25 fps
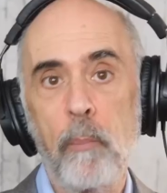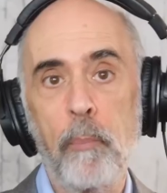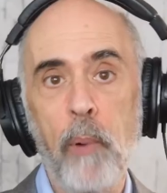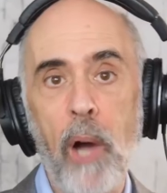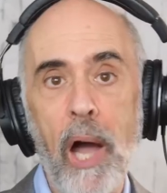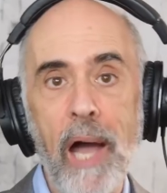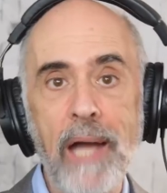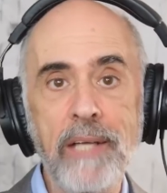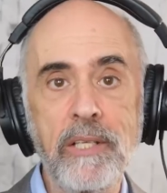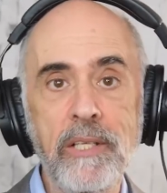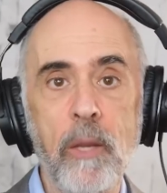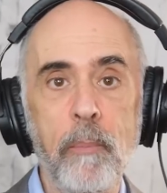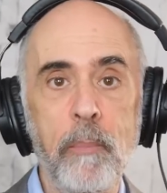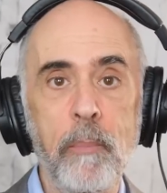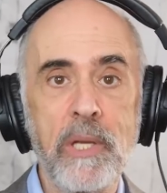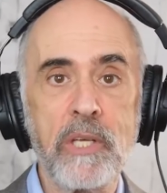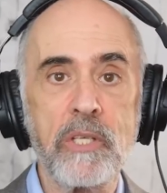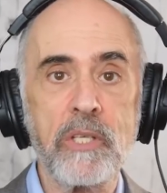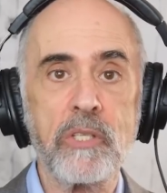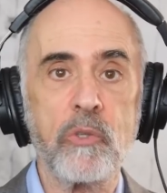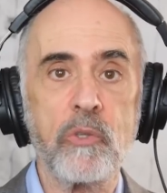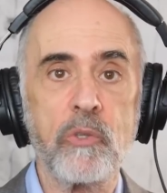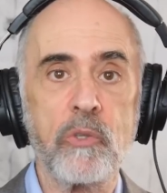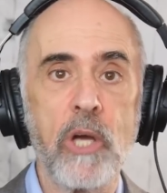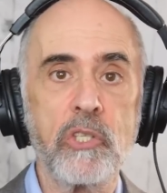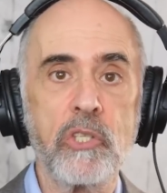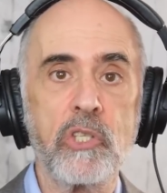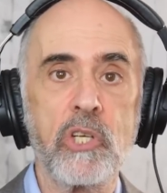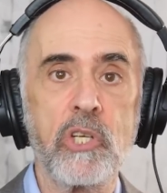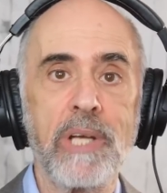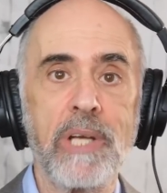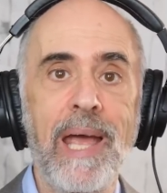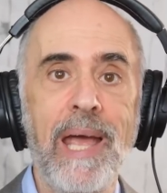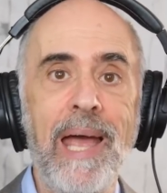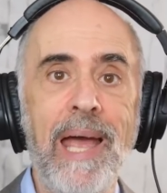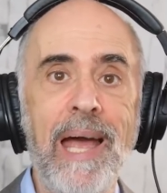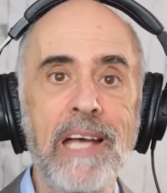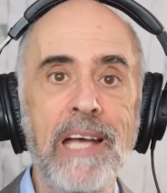Biden
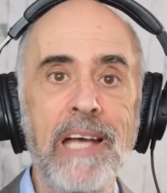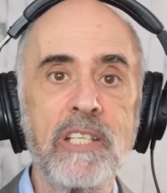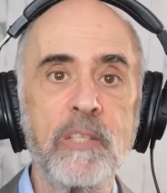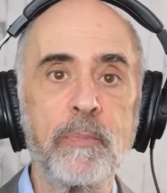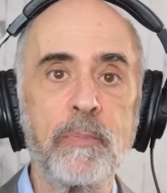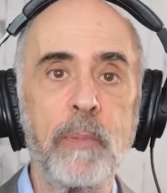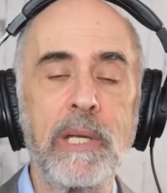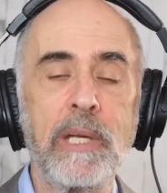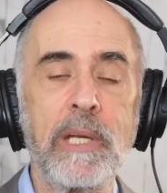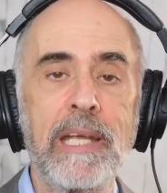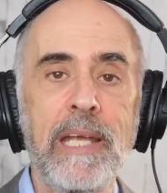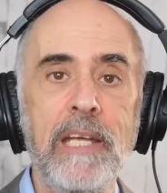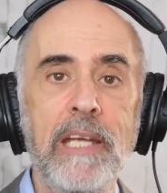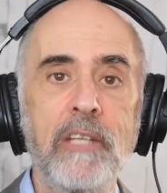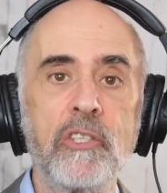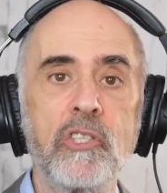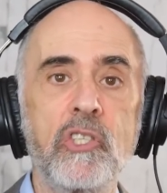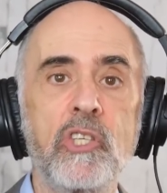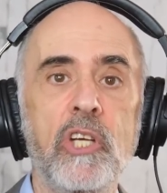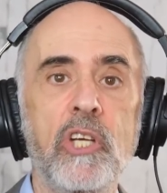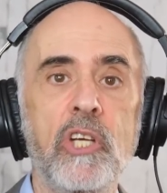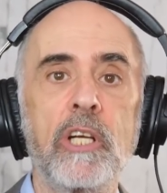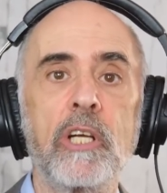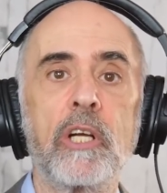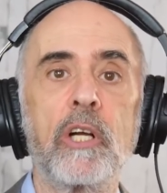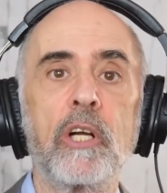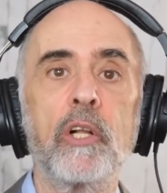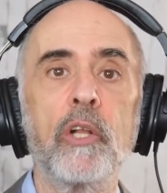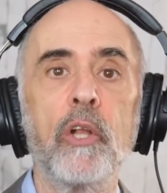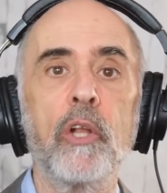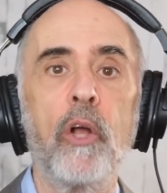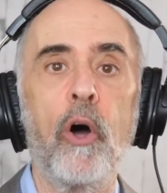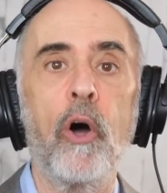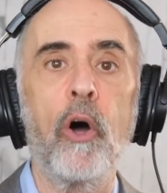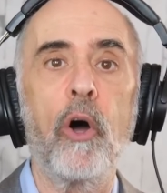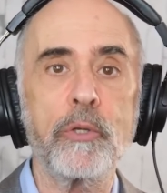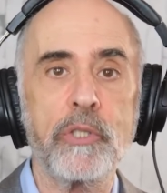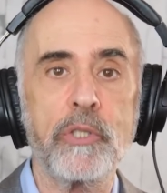administration has been inching
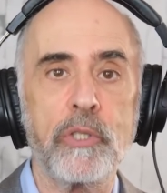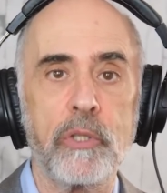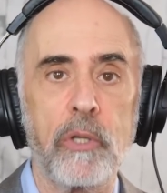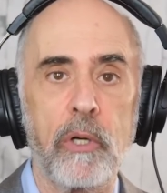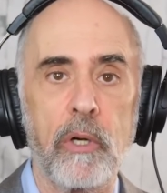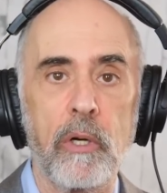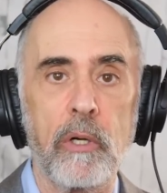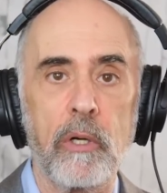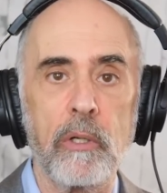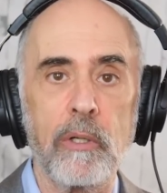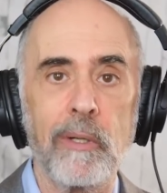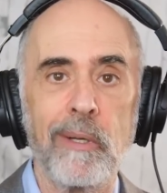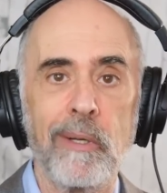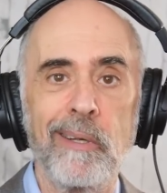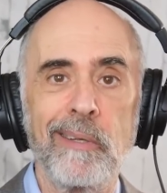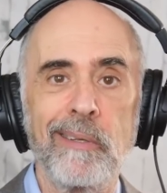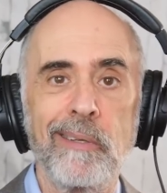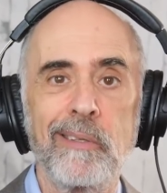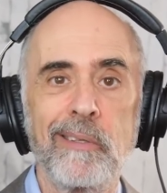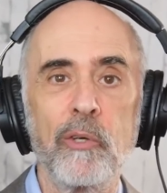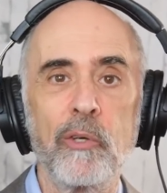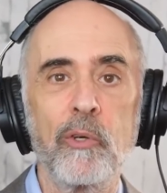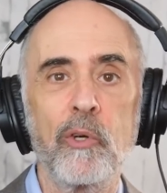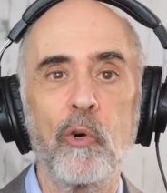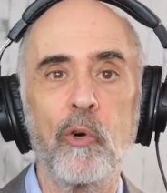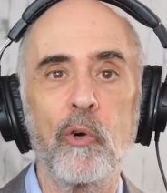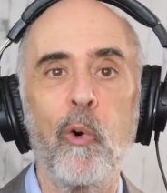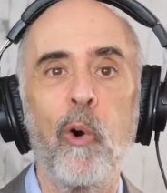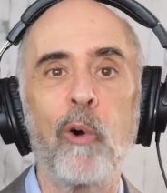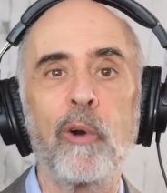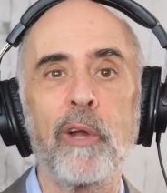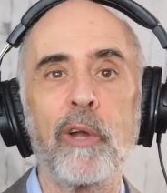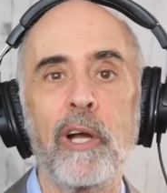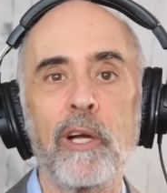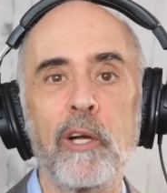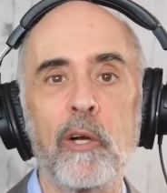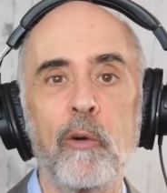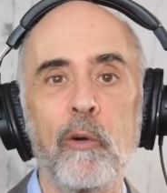closer to
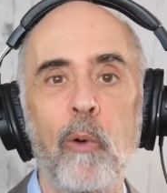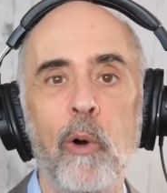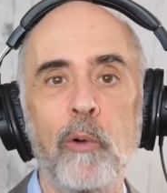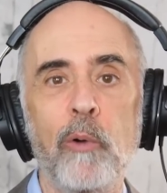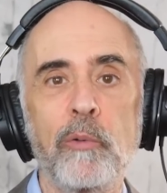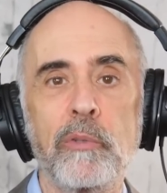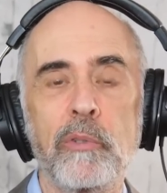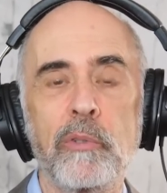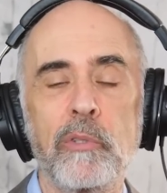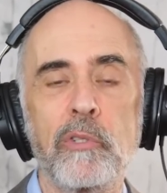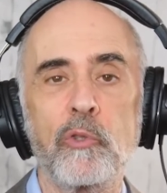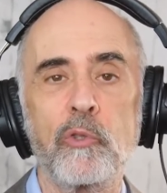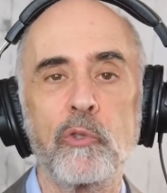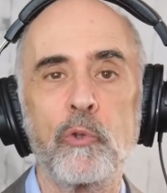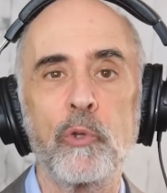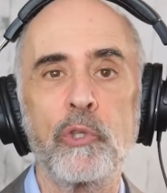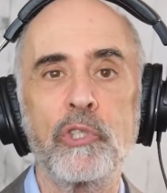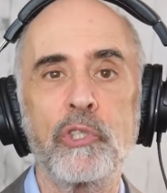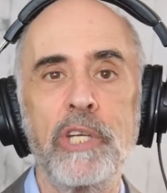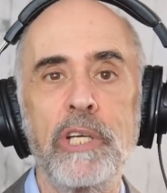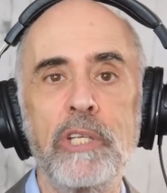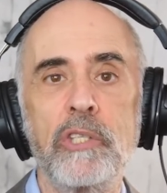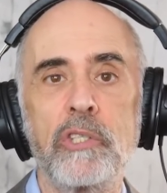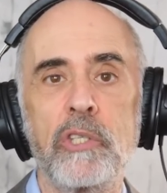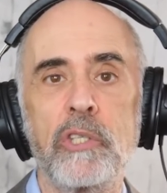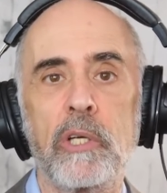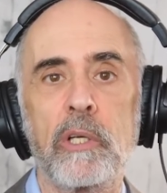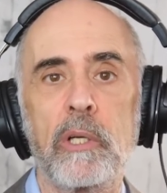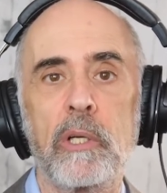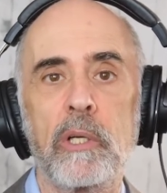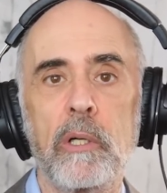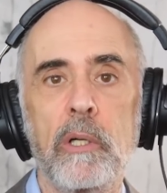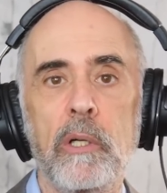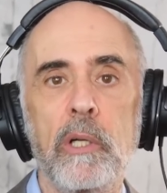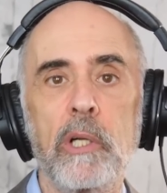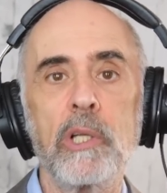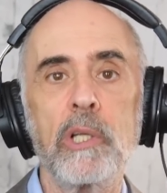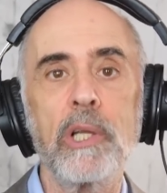quote-unquote strategic
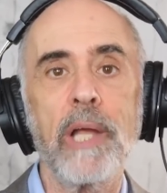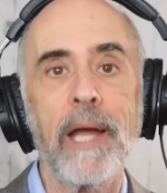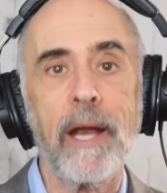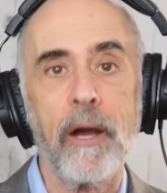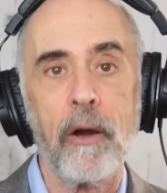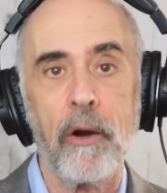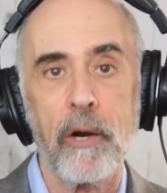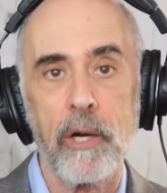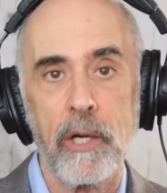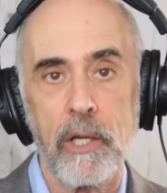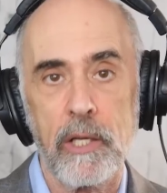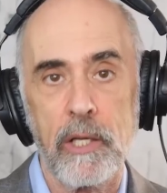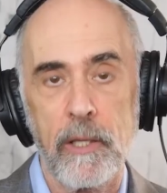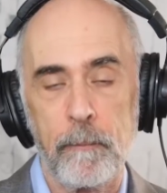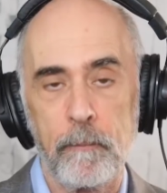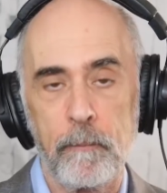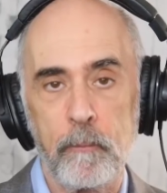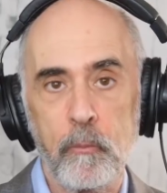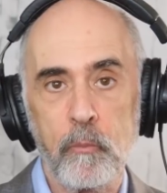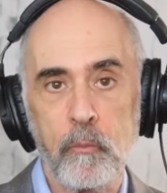clarity,